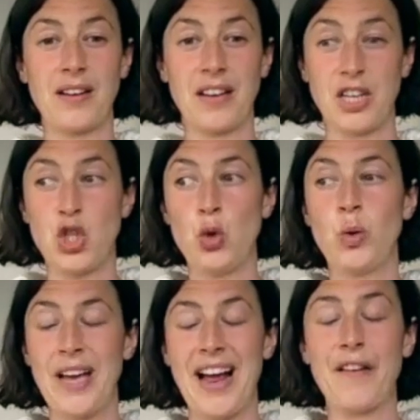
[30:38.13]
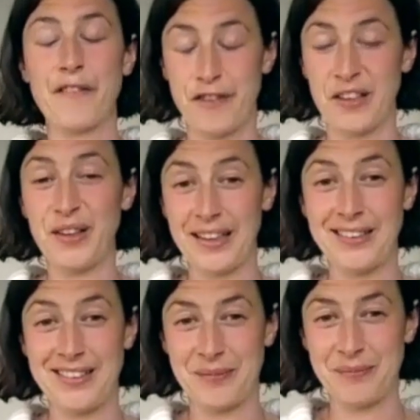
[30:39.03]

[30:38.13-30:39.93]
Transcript: like you can feel it.